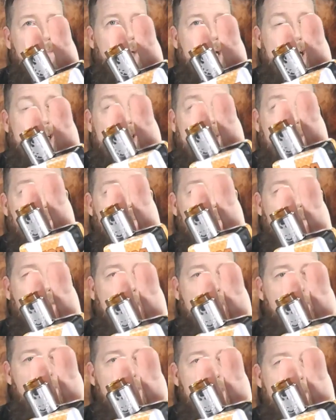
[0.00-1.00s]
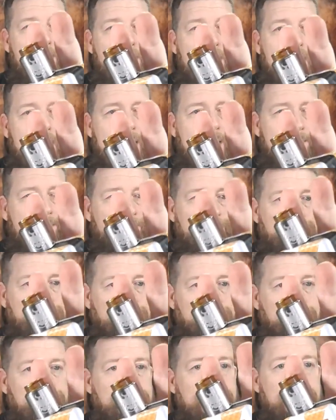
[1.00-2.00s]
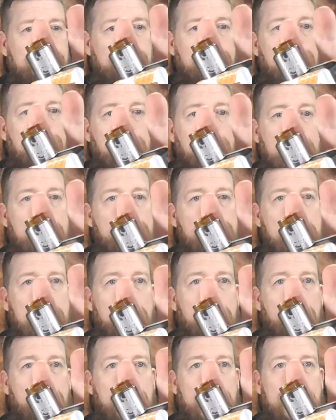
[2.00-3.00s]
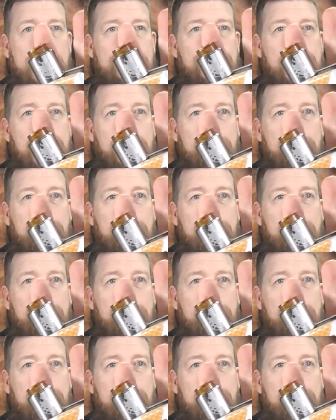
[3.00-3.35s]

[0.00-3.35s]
Alex from Vapors MD. So